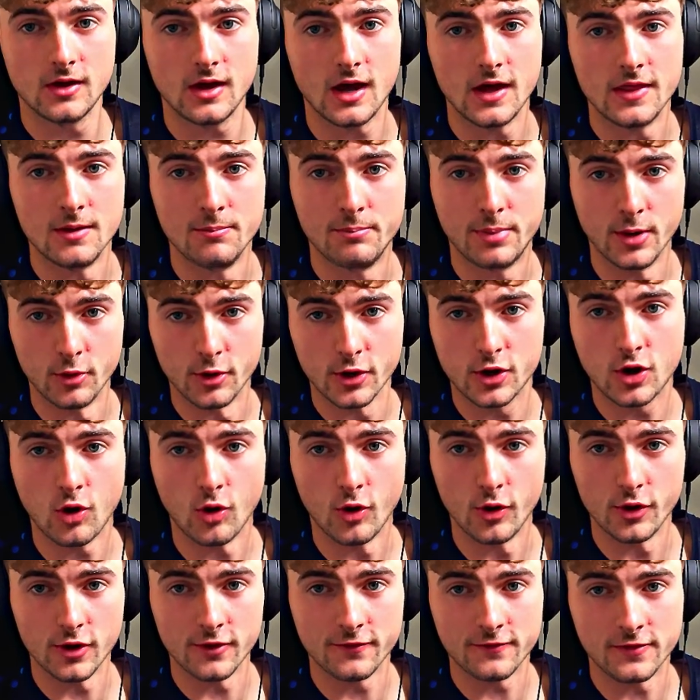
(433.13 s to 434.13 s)
and then build a
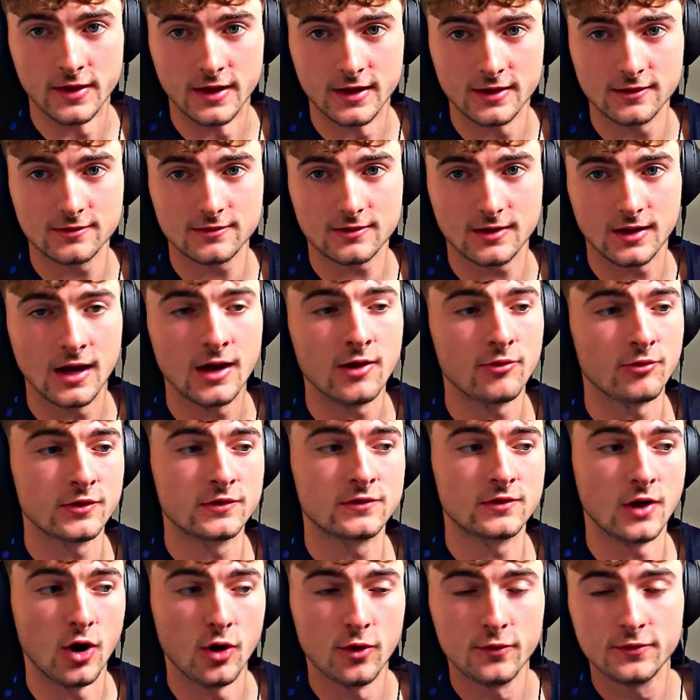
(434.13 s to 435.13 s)
chord off this, it
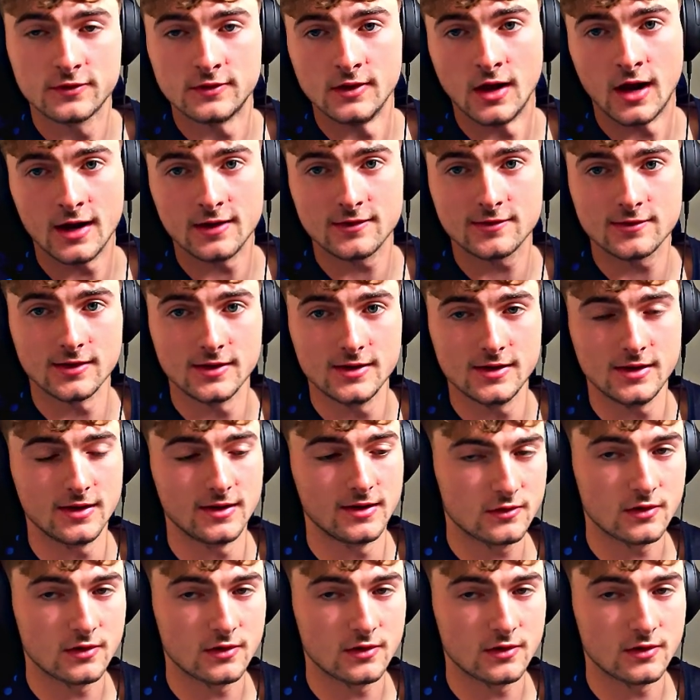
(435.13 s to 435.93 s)
resolves nicely.